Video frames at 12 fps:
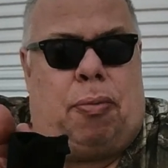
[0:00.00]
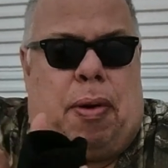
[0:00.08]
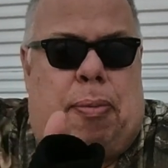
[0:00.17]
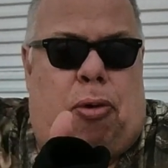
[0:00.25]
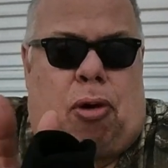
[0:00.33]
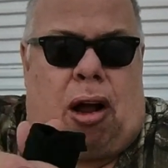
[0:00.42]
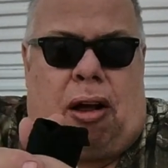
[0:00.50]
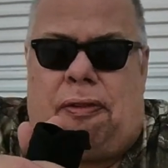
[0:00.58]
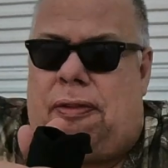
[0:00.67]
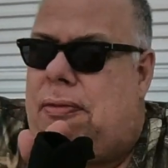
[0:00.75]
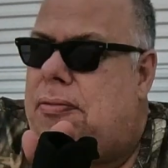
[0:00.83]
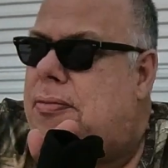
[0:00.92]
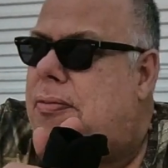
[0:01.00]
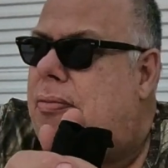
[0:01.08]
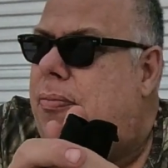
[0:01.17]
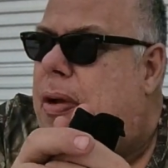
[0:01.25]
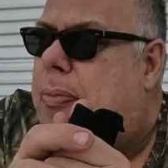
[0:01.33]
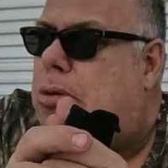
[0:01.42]
people cough,
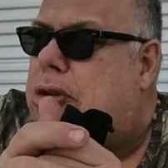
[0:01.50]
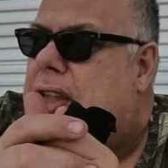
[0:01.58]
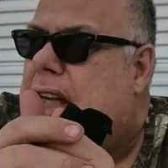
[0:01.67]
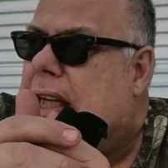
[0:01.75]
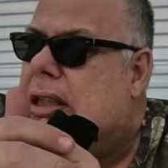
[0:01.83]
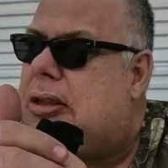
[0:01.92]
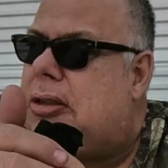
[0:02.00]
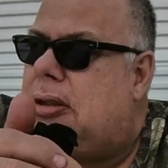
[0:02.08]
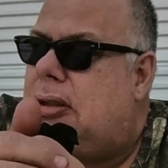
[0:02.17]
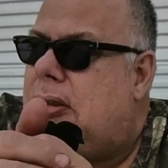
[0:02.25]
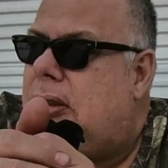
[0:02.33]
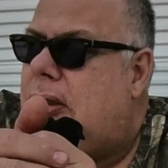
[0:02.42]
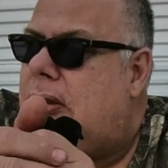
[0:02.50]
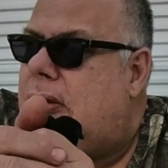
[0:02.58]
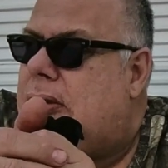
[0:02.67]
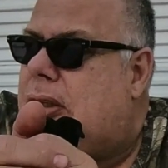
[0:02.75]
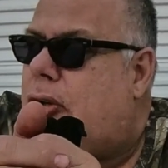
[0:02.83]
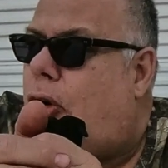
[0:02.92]
people sneeze.
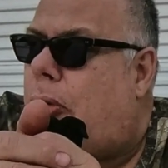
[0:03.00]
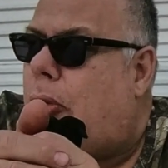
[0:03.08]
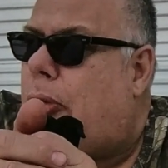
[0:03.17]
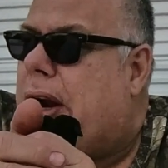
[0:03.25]
It's a normal